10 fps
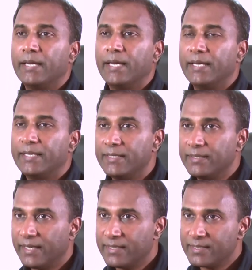And in
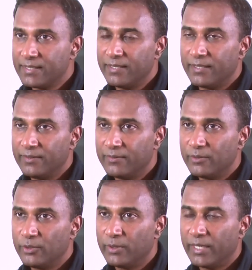that city,
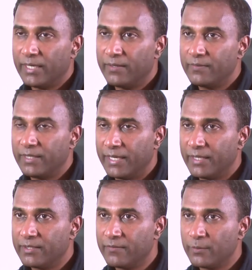you have the
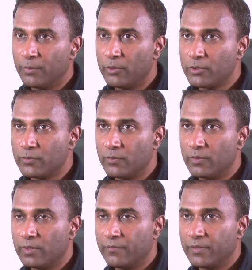end of the post
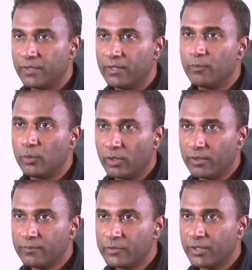uh, Vietnam
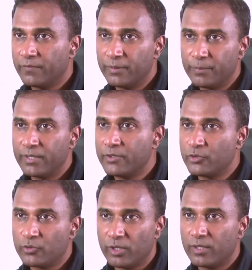War. So you have
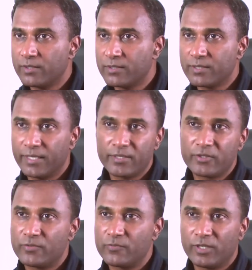hippies, drugs,
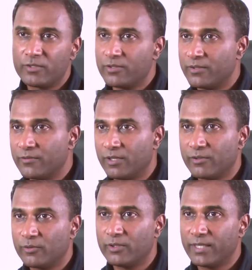sex, drugs, and rock
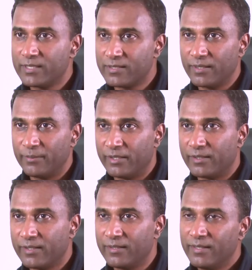and roll. That's America.